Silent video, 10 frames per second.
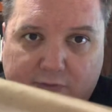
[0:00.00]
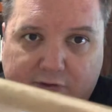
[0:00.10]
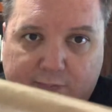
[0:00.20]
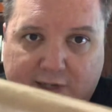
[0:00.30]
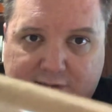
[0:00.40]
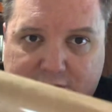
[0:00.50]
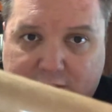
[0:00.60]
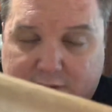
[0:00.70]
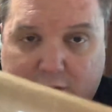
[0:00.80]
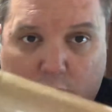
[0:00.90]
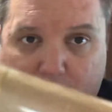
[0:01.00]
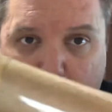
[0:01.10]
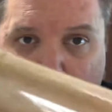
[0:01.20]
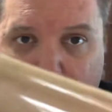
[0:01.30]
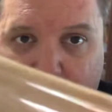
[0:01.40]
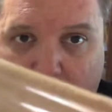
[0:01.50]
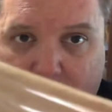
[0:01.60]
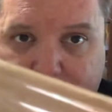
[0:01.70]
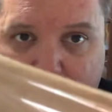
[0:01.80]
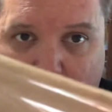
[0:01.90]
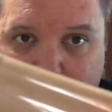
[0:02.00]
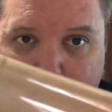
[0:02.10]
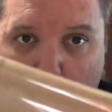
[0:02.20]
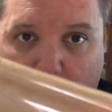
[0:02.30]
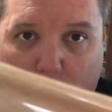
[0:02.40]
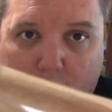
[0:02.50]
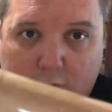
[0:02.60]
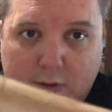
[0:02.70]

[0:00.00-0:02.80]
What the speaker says: This basically says the only part of the cigar that's not smokable.